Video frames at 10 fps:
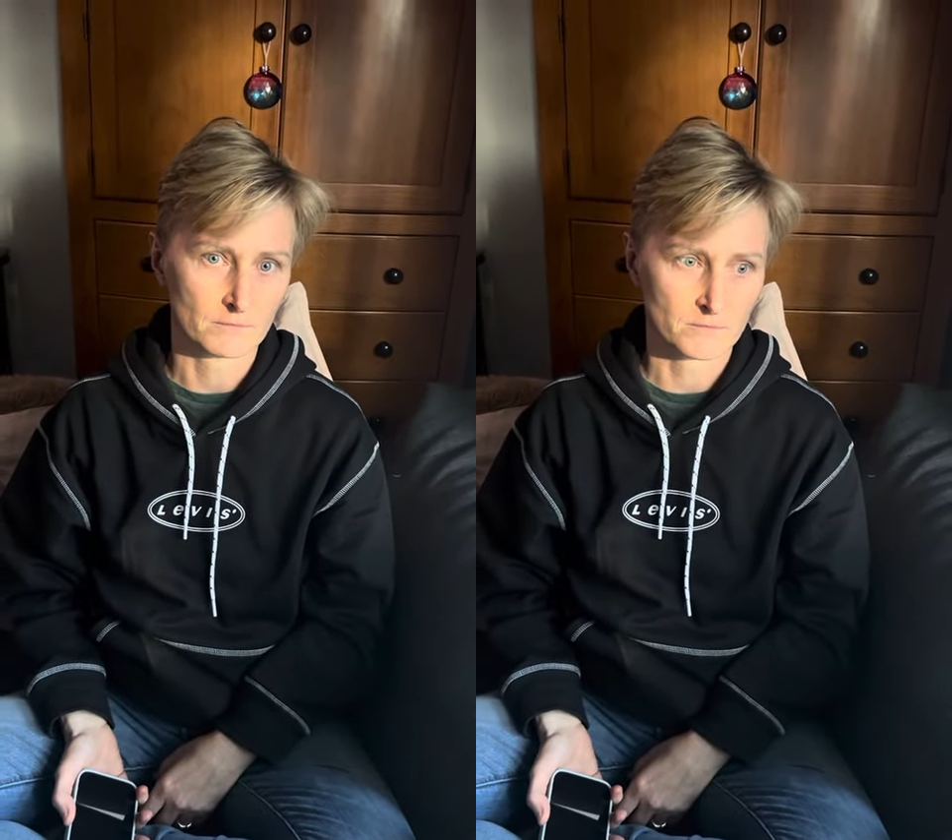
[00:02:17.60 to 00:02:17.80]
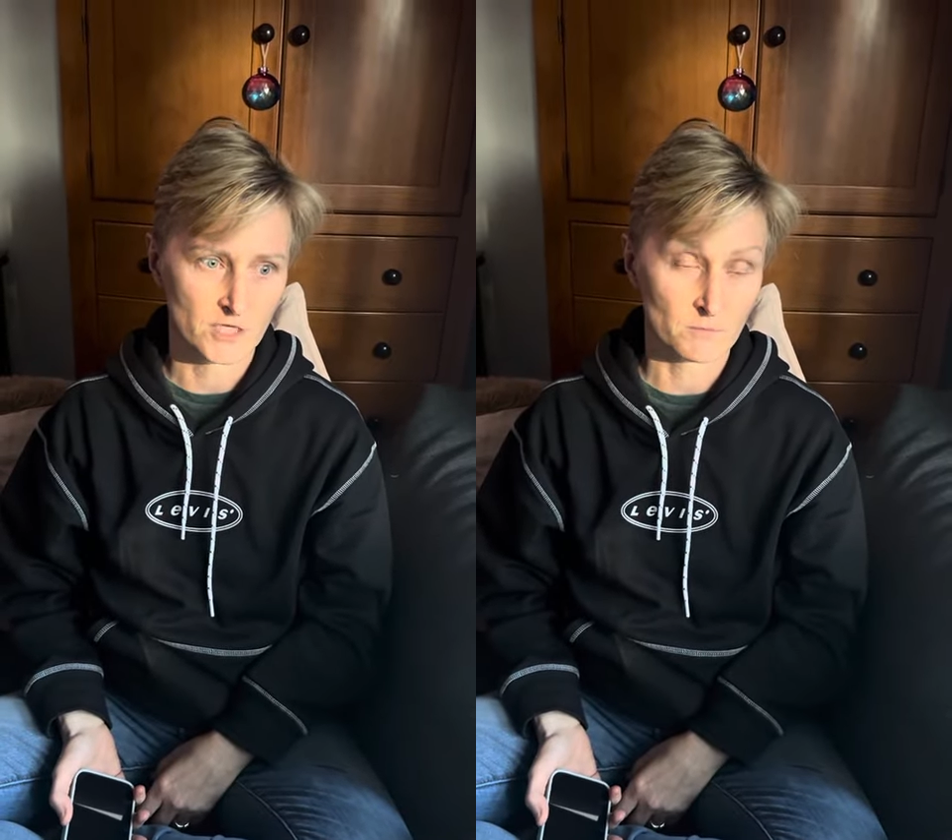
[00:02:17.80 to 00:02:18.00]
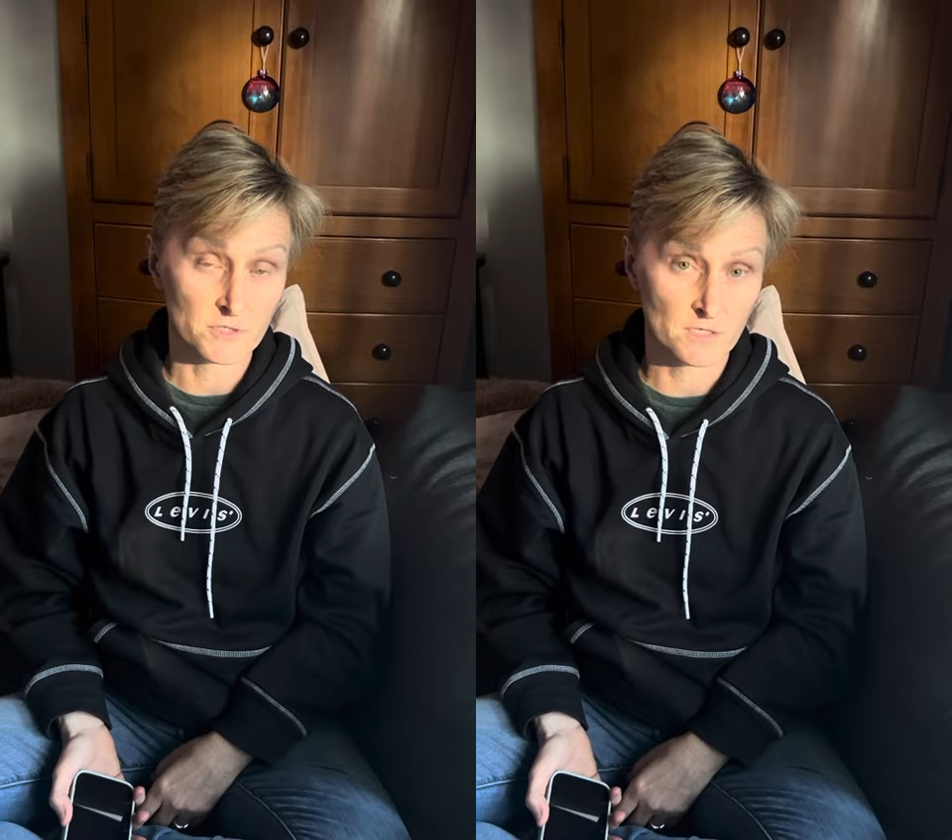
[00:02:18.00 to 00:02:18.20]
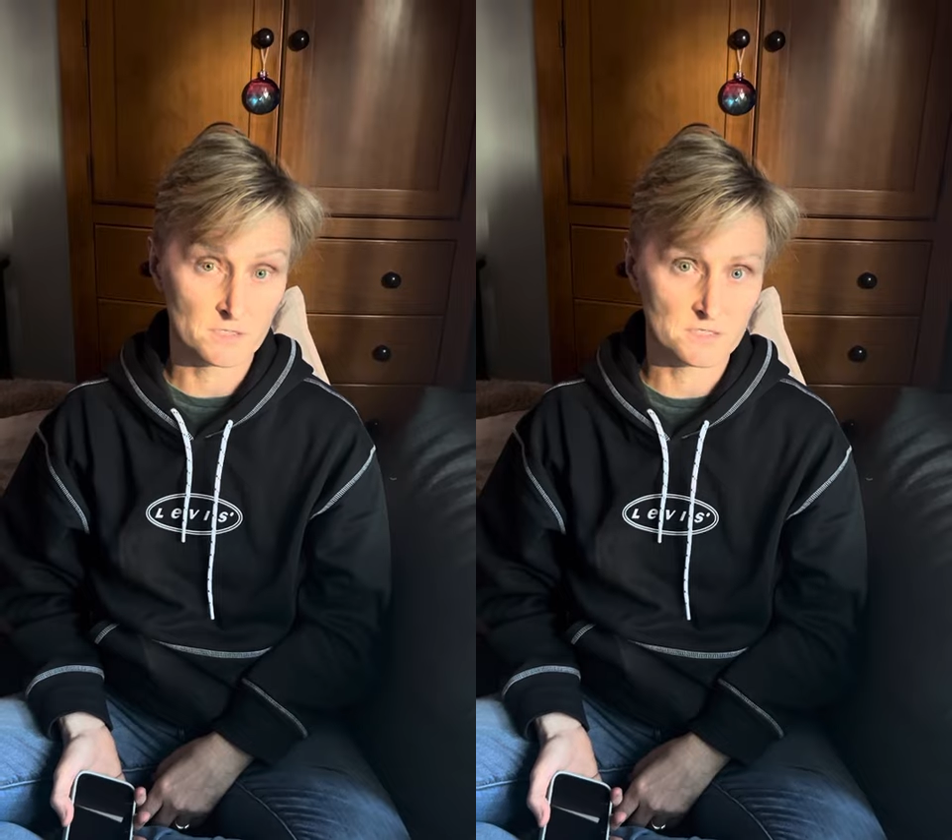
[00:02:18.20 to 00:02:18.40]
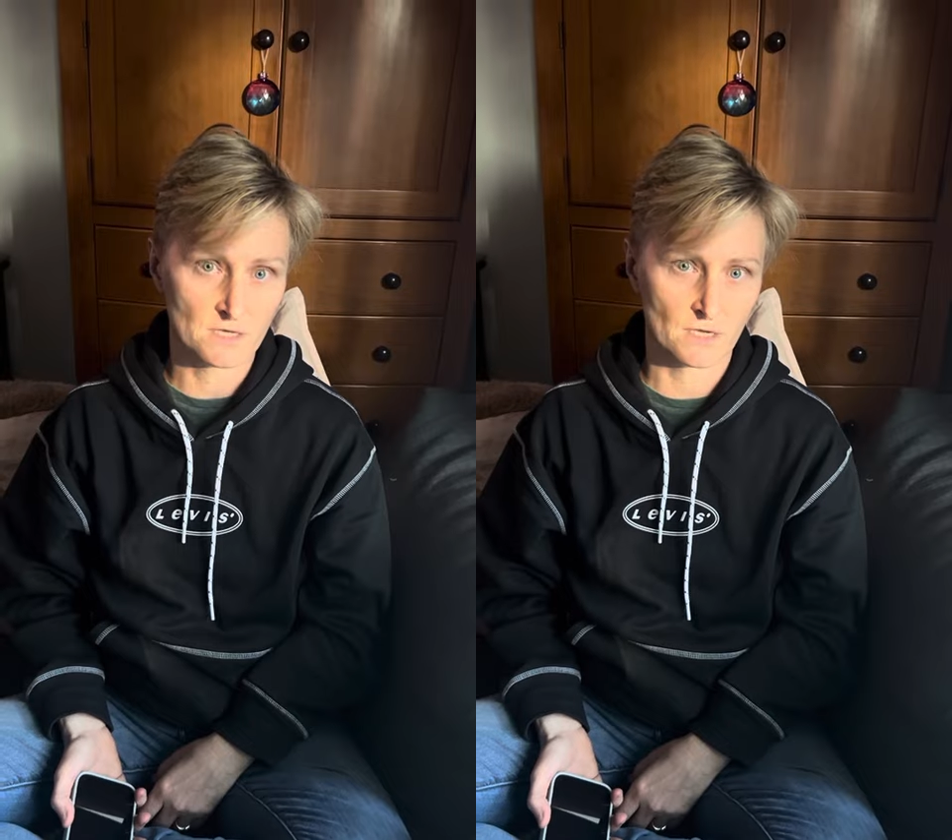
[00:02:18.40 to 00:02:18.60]
table
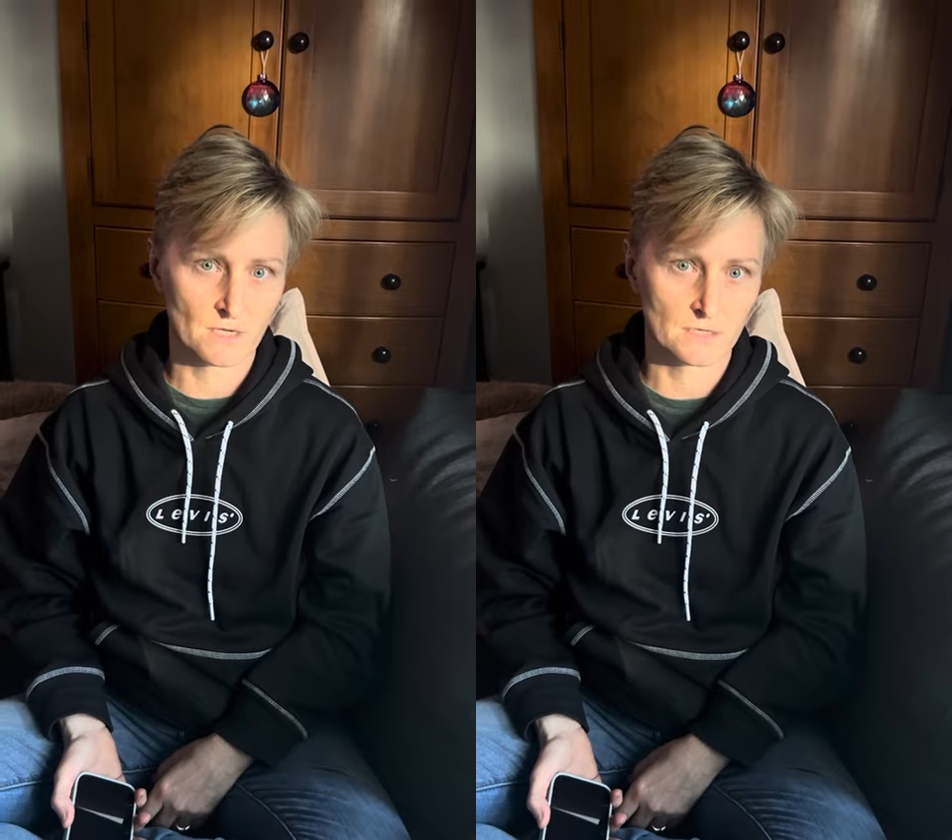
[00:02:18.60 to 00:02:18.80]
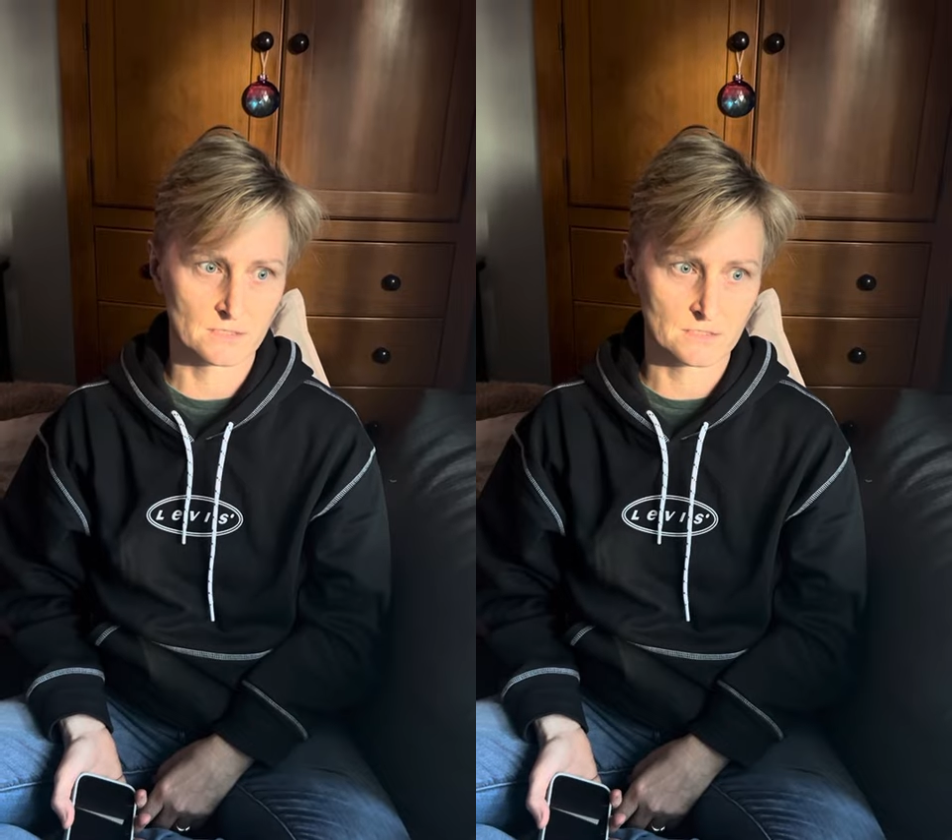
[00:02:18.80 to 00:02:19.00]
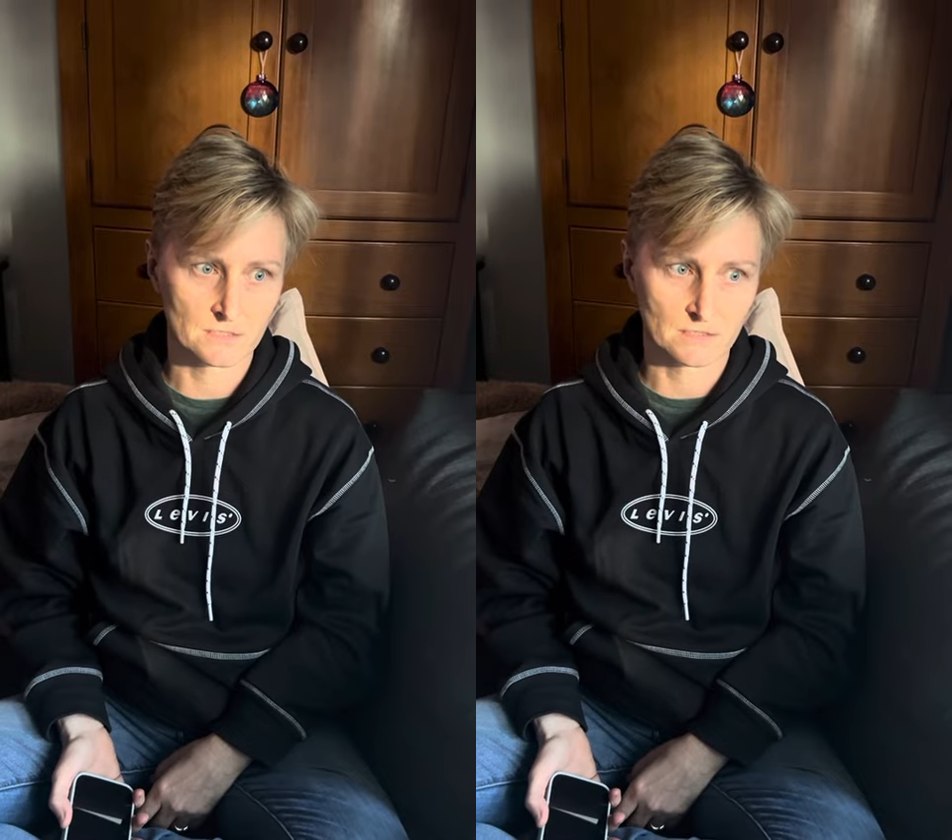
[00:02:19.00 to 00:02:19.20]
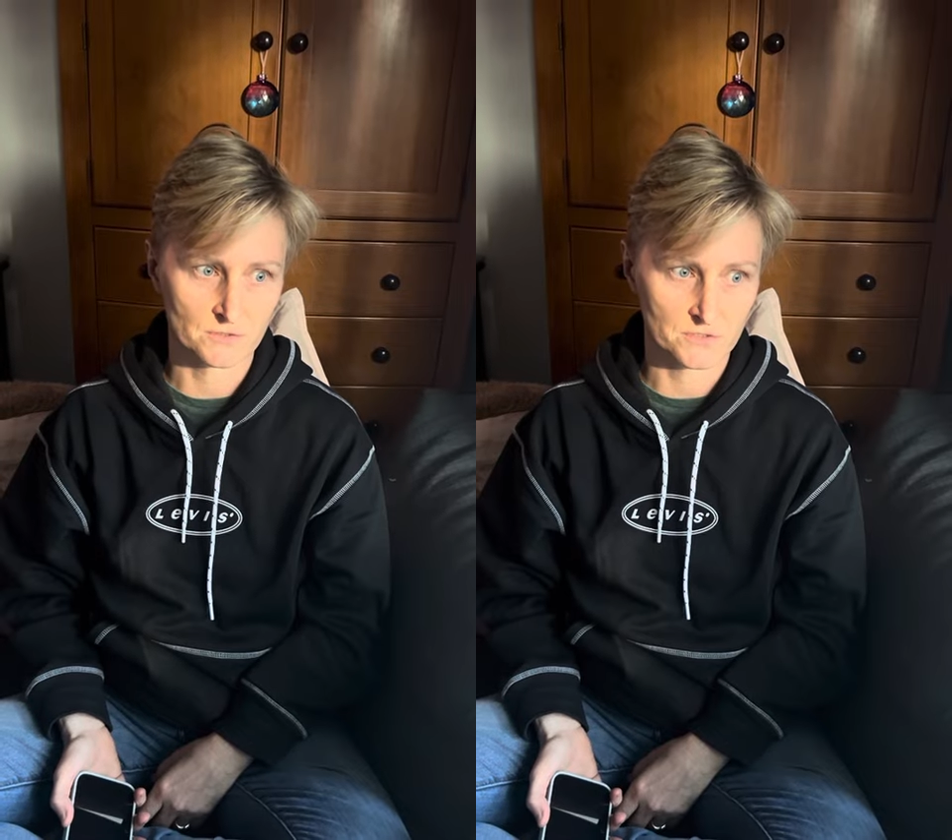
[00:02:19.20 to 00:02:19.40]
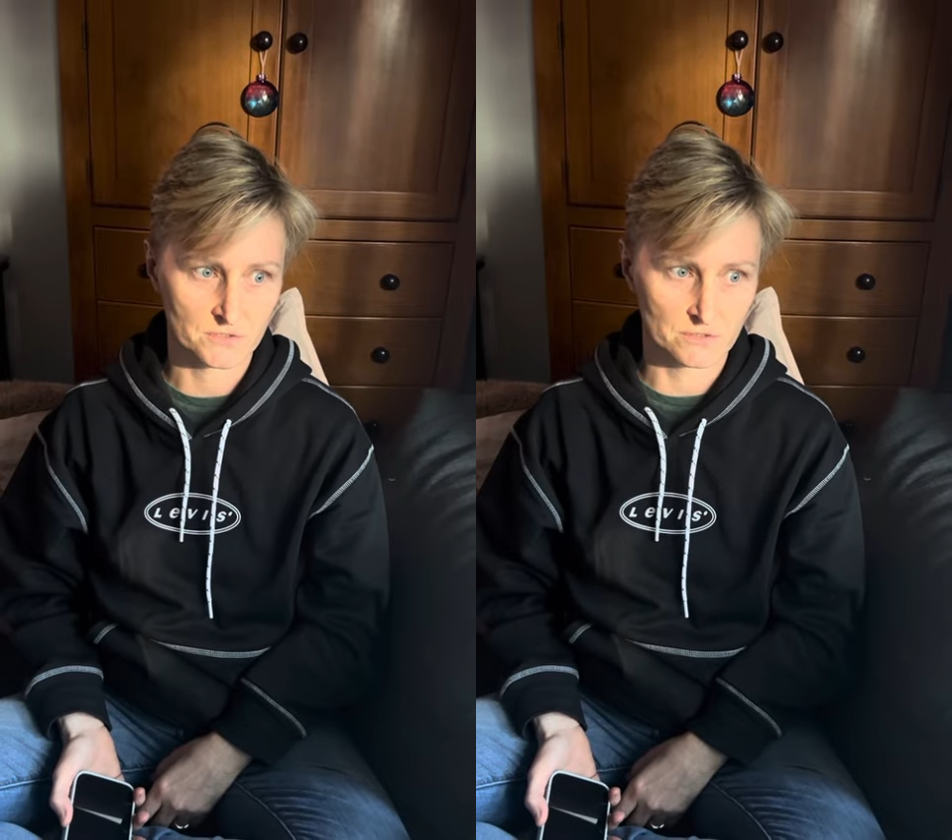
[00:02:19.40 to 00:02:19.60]
tennis. And there
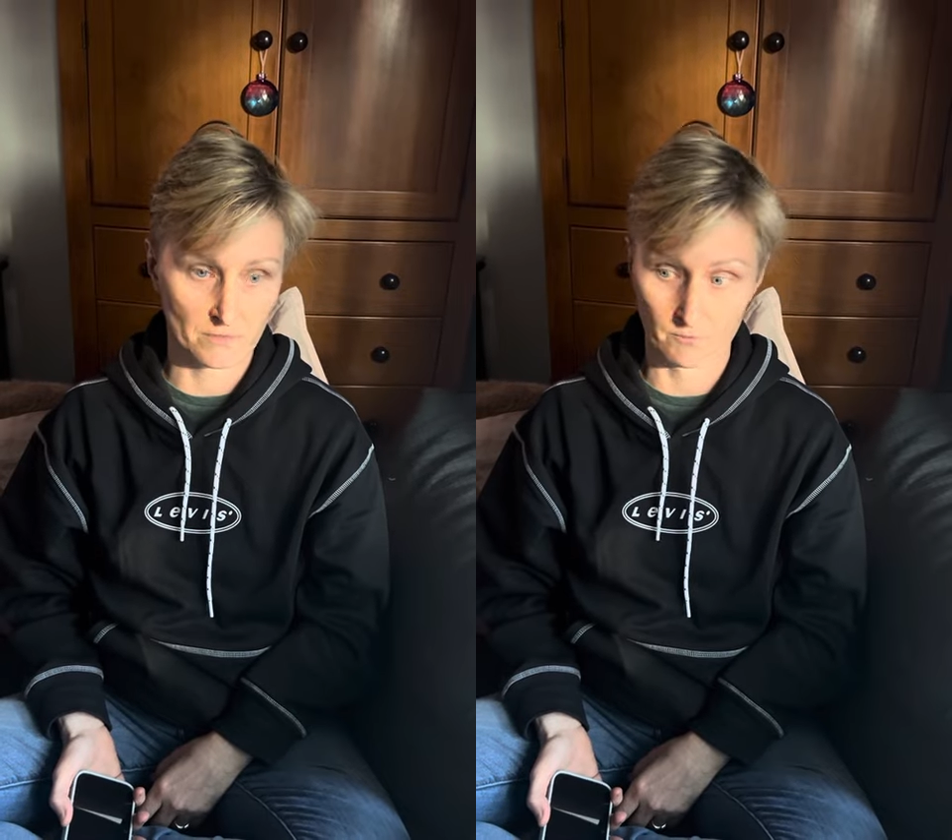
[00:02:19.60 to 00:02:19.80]
is